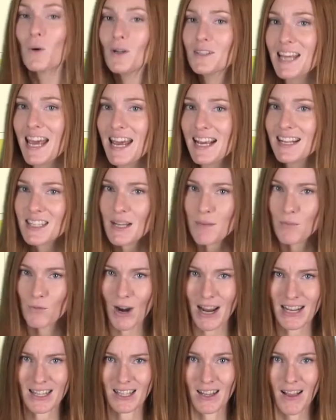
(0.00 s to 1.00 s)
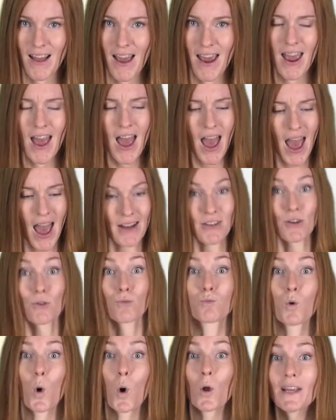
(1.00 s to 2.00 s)
We'll take some red clay and
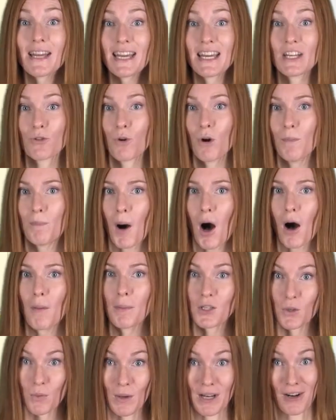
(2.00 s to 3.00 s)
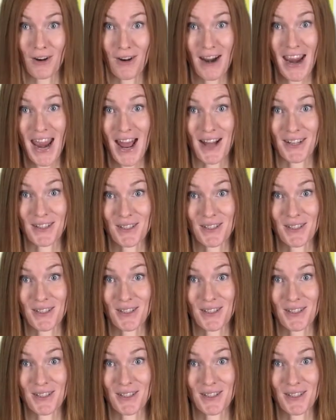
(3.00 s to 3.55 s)
roll it into a ball between our hands.